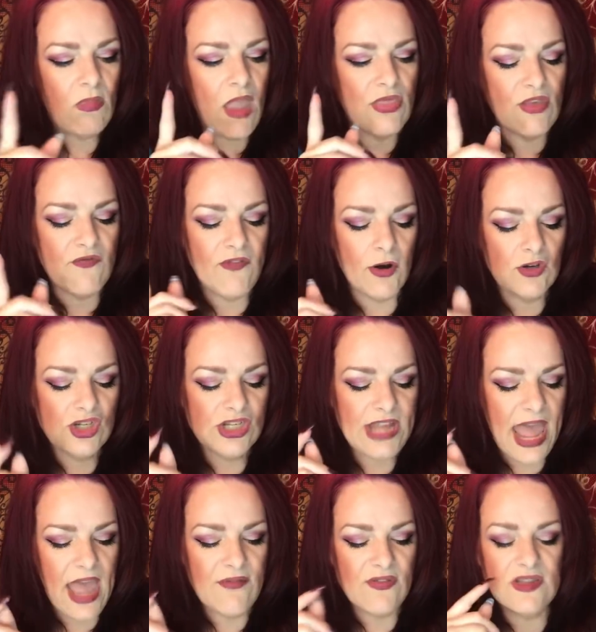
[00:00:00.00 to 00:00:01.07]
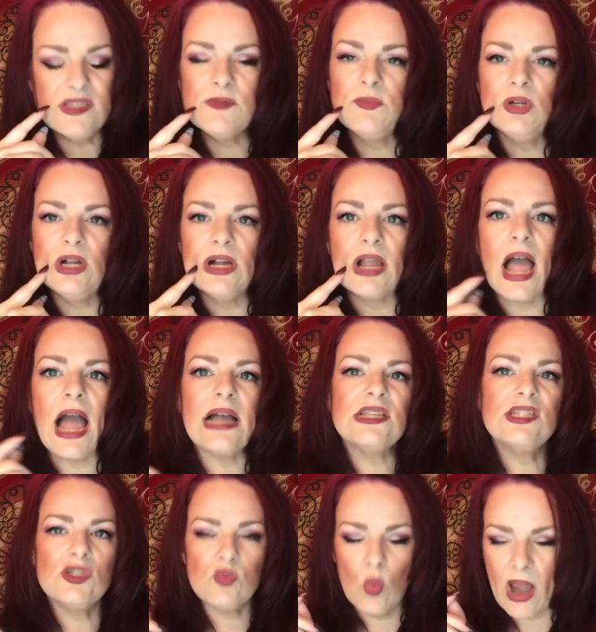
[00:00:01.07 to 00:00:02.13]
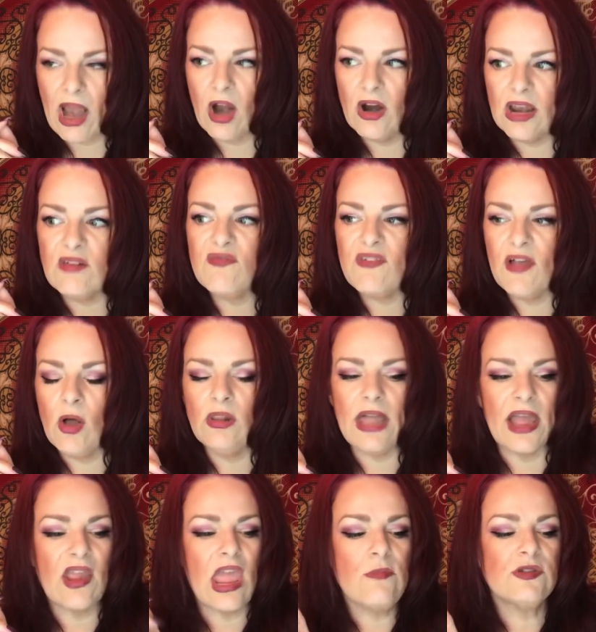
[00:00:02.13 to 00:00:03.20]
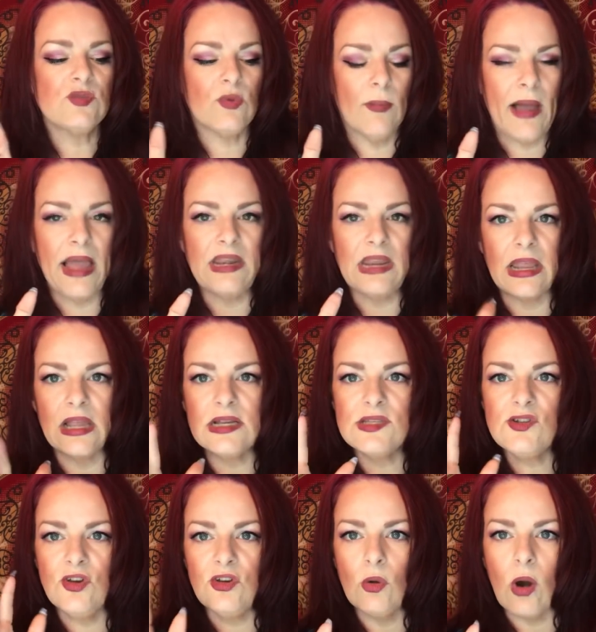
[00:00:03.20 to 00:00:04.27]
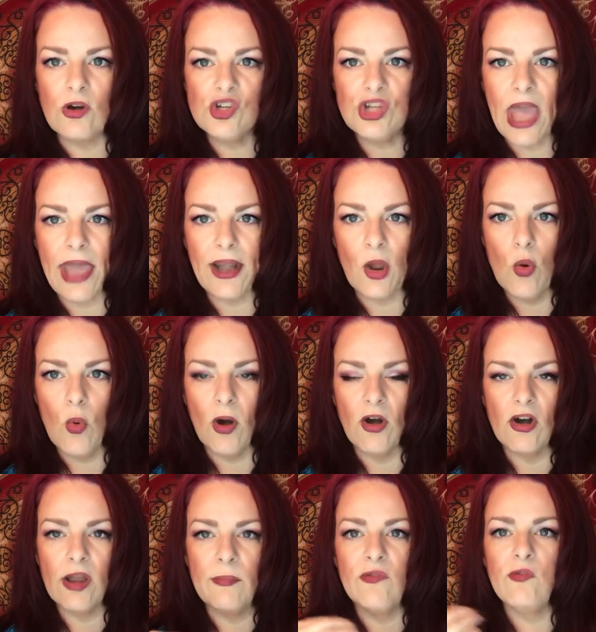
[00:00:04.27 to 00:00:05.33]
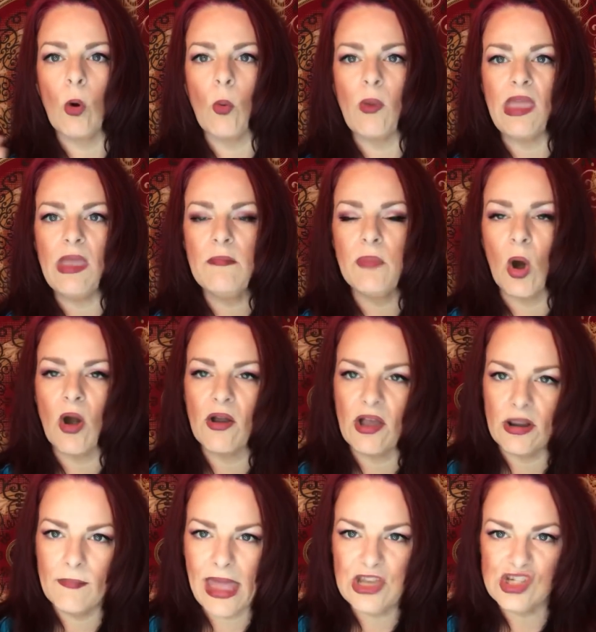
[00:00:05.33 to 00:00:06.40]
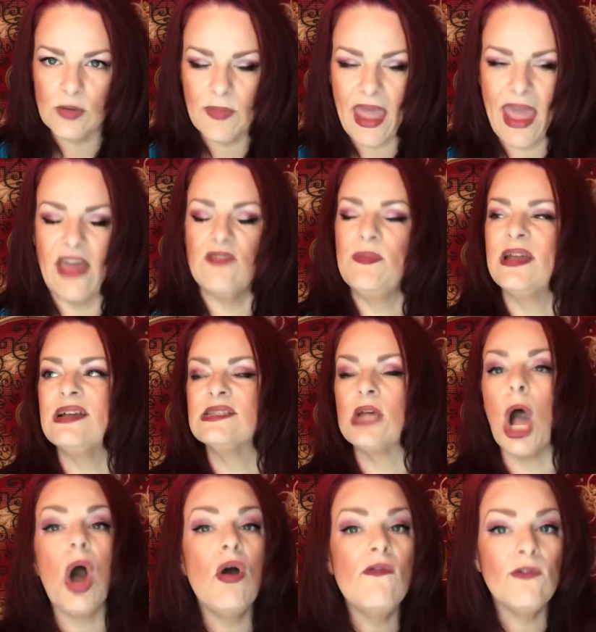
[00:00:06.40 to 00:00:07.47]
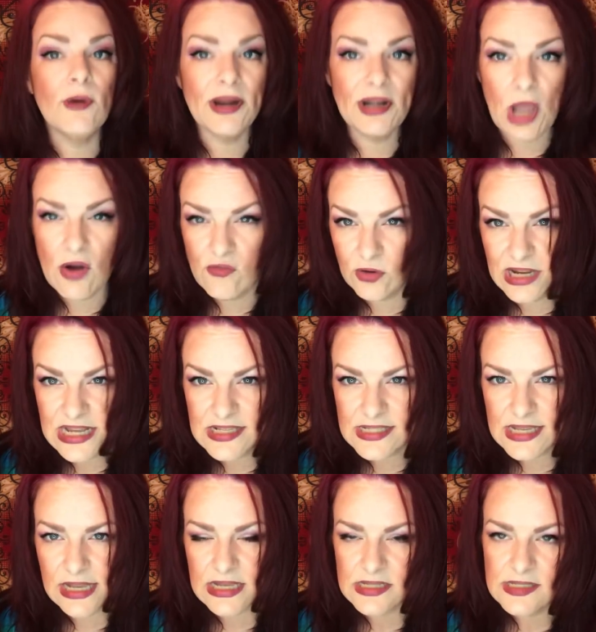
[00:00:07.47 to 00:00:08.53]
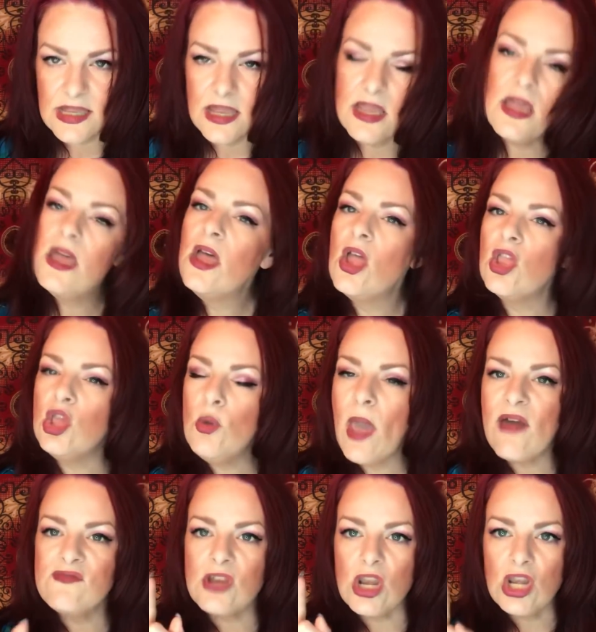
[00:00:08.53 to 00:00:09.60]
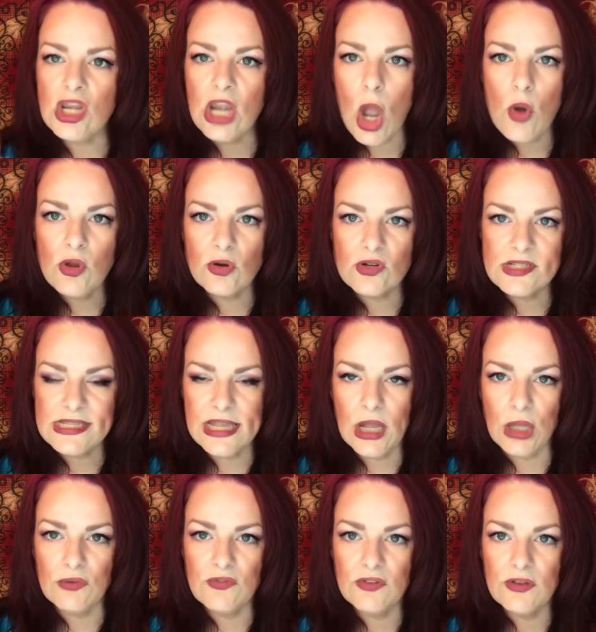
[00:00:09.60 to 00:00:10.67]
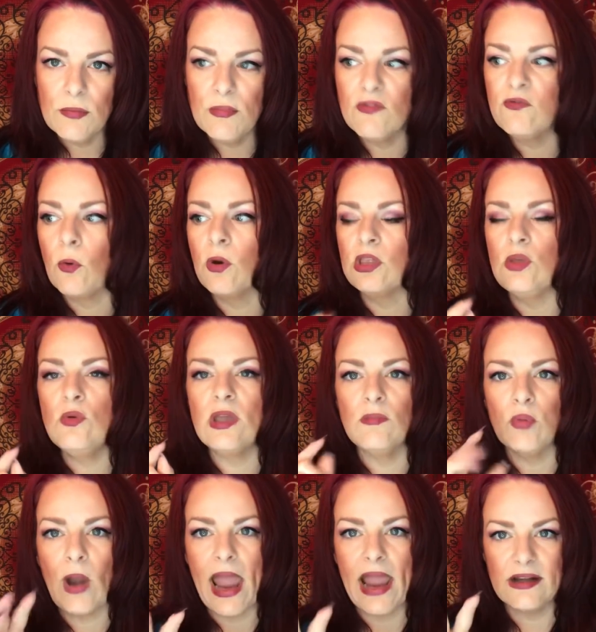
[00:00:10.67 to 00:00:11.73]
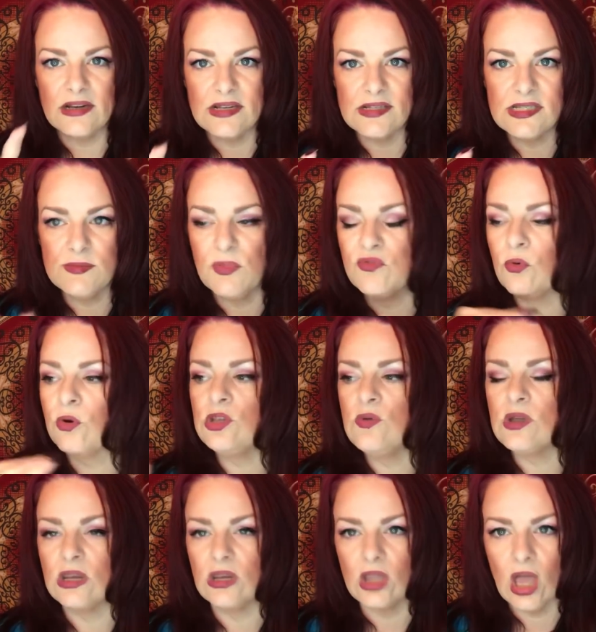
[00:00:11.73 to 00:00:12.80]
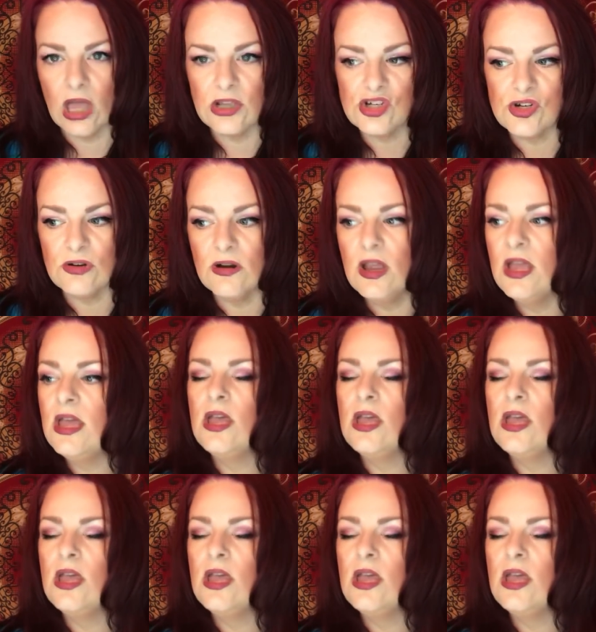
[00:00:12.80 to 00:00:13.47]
The first half of this book, I swear it felt like he was reminding us to do our shadow work before we embark on a magic path, because over and over he says, you have to know yourself before you can practice, before you can conjure.